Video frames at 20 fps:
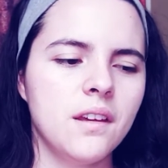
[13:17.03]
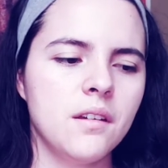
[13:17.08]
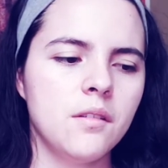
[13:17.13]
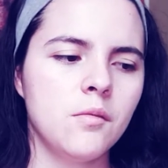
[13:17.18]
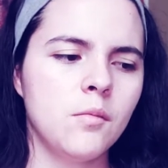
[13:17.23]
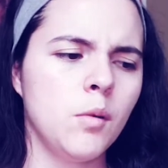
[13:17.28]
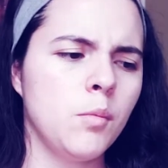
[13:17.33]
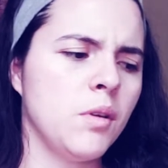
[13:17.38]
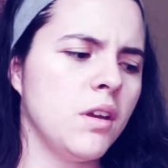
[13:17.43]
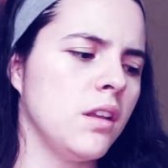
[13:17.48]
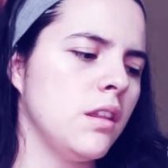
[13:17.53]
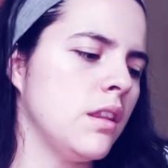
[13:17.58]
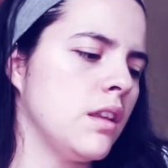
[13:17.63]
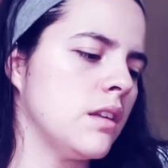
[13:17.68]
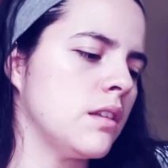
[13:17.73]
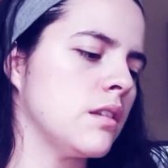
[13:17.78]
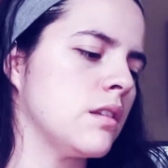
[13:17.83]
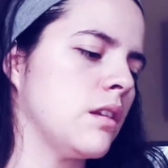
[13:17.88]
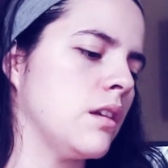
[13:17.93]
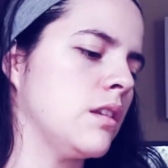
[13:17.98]
We might be
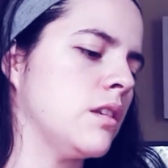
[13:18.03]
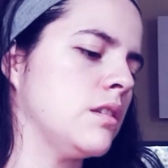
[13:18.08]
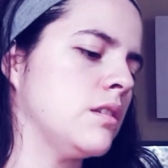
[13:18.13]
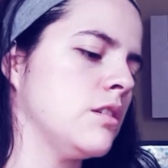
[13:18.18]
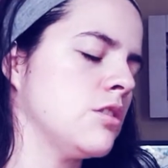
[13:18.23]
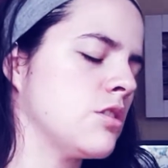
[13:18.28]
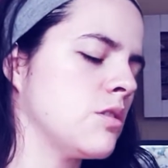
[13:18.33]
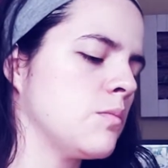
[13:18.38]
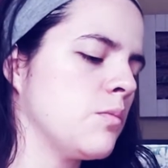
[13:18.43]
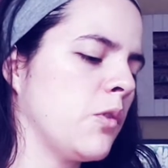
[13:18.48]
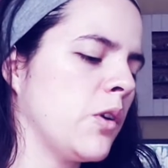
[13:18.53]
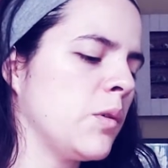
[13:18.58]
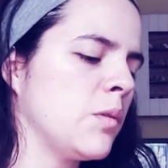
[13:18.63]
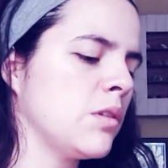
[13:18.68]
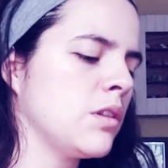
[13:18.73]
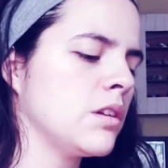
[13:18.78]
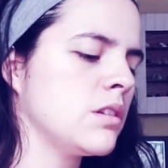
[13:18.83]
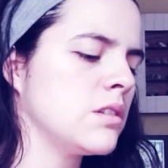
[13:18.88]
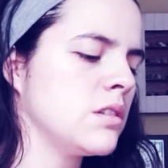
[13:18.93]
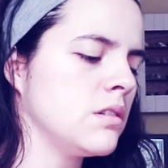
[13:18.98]
at a decision point with
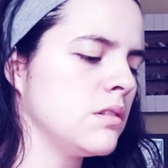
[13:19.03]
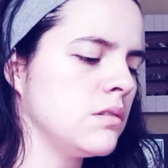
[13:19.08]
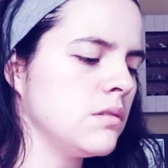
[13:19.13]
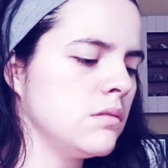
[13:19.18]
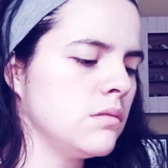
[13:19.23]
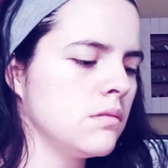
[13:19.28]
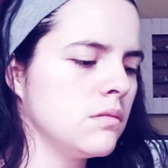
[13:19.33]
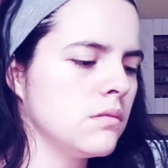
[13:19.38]
it too.